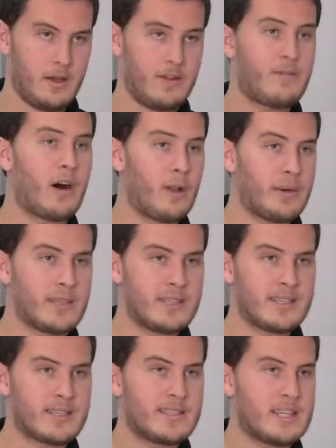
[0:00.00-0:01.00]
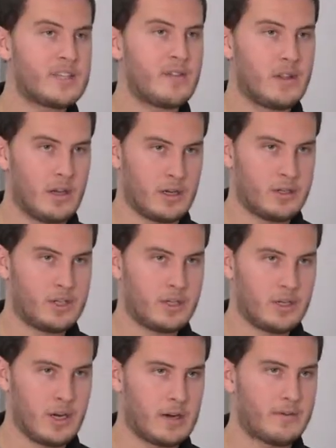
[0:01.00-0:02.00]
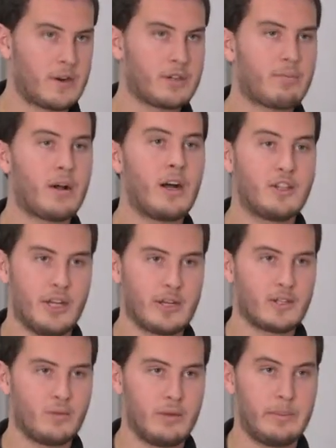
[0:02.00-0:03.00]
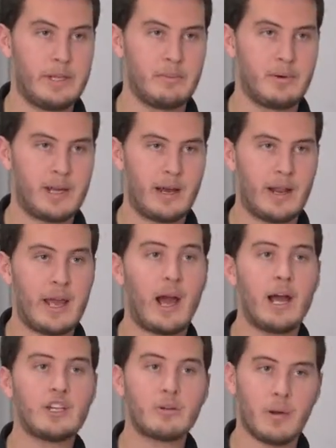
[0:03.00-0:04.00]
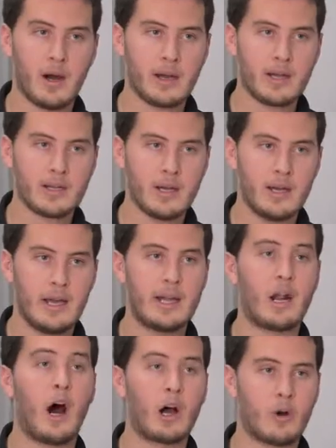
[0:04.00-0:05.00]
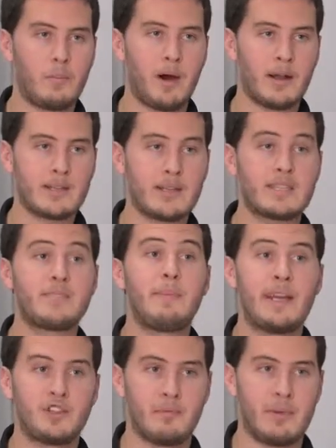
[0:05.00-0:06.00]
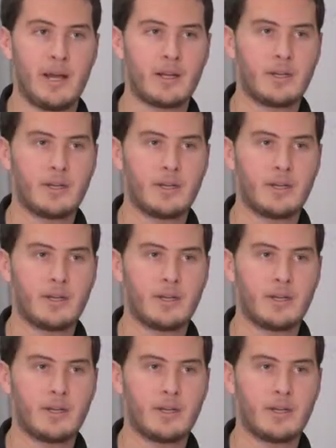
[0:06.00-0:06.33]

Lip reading: And following the successful launch, our first project will be to put out a hydroponic and an aquaponic expansion pack.